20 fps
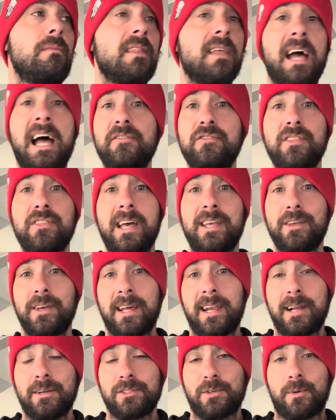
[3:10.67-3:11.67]
After that, you
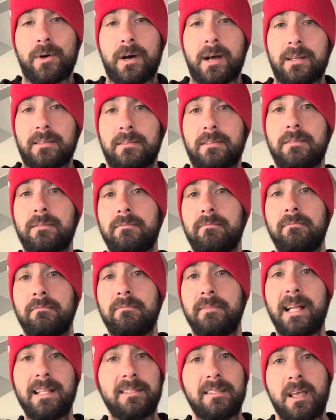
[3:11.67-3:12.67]
got air squats.
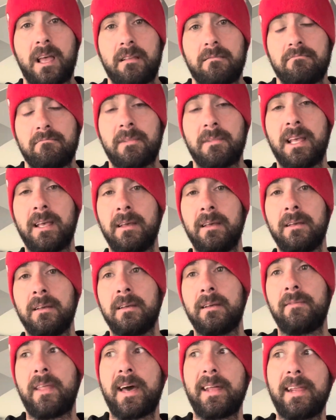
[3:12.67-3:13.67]
That's it.
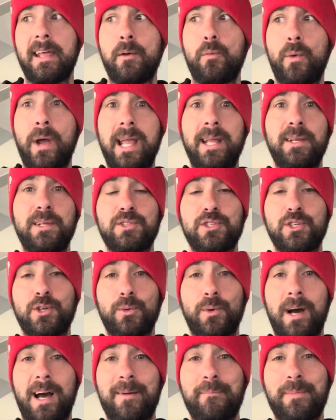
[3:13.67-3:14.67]
Not a weighted
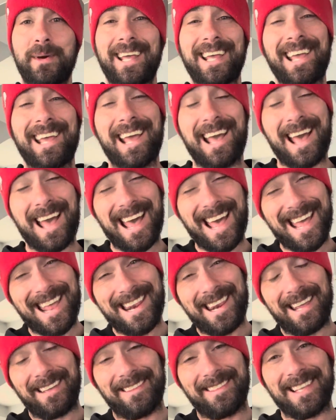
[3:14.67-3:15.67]
squat, but
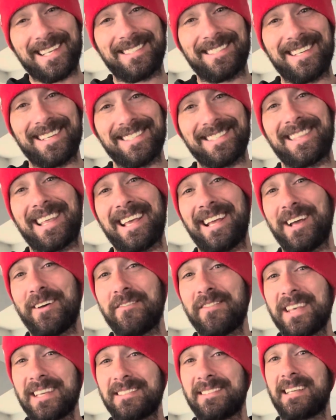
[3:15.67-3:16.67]
again, think of
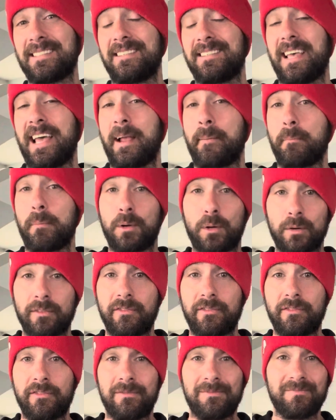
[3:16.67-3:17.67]
this as like
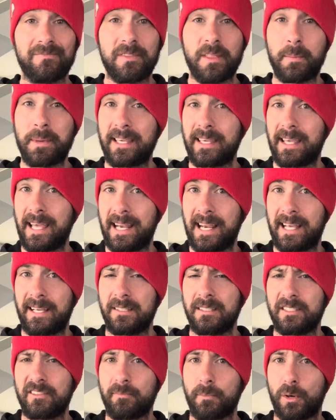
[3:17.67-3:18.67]
Murph, the
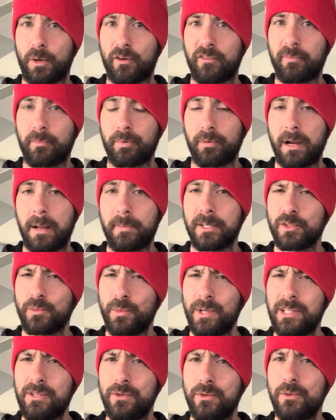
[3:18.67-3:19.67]
beginnings of Murph prep, because
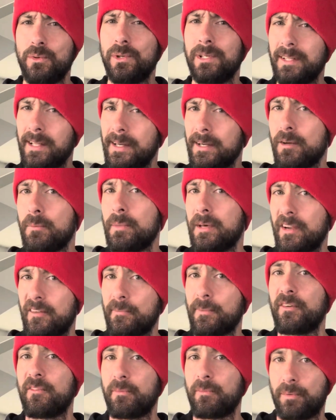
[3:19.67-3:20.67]
we do a little bit of
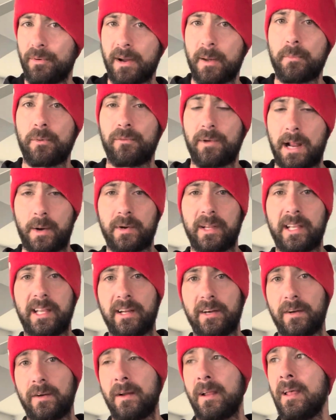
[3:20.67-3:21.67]
Murph prep around
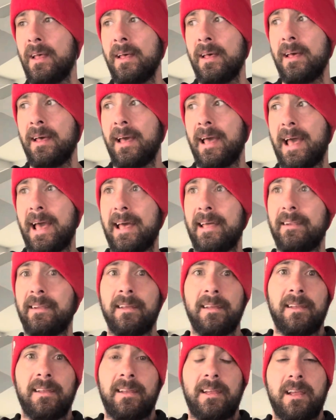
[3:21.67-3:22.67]
here. And,
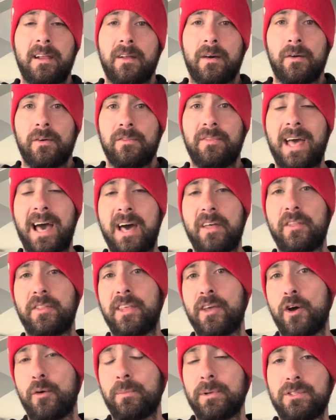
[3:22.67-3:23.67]
now that
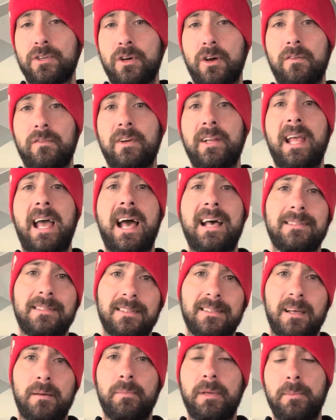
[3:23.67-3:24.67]
the Open's over, yes,
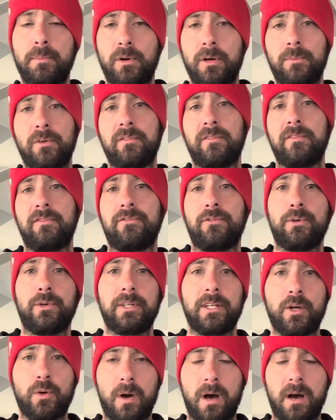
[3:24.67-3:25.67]
some people are moving forward
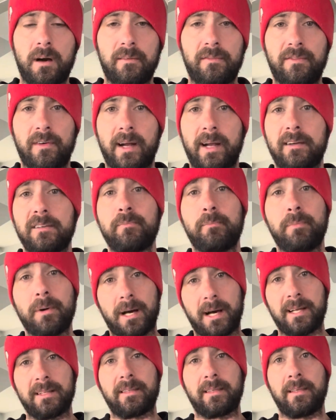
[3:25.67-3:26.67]
to qualifiers,
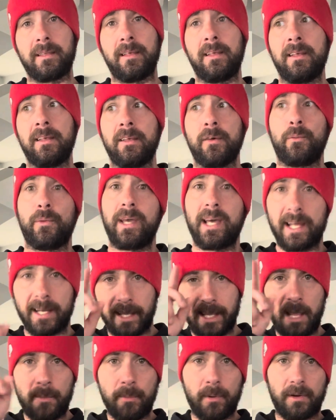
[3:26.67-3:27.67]
but we got to
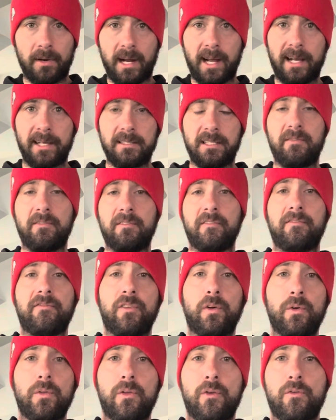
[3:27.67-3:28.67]
keep our eyes even
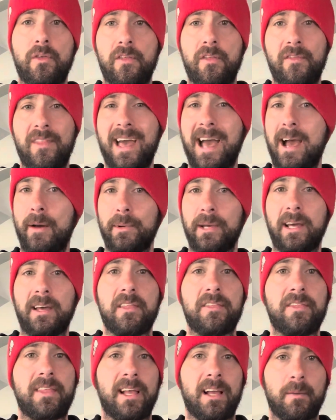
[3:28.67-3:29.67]
further than that. We got to
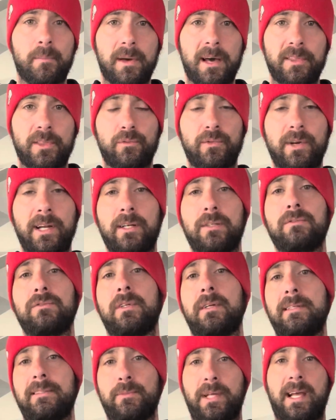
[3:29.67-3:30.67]
think about the ringer
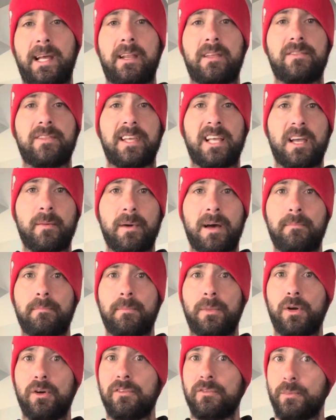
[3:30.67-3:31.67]
run. We got to think about
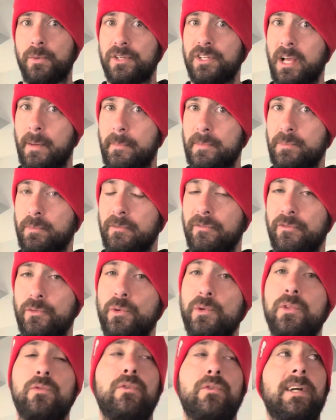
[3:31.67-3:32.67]
Murph, which comes
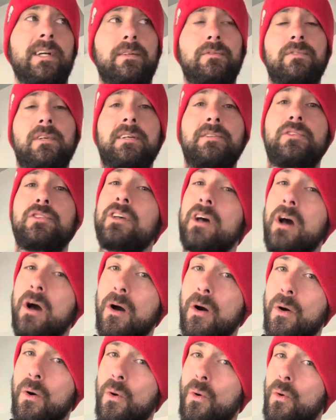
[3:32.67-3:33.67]
before the ringer run.
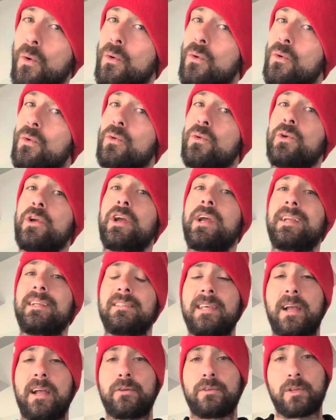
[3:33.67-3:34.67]
So you're going to
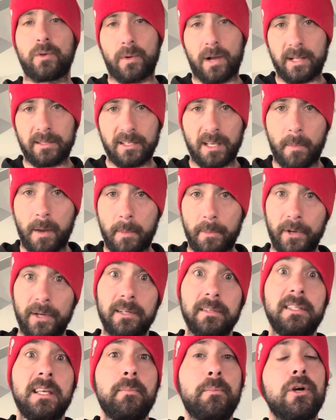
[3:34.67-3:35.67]
see air squats come up. You're going
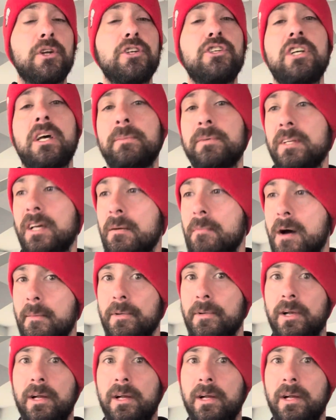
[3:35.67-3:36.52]
to see push-ups come up.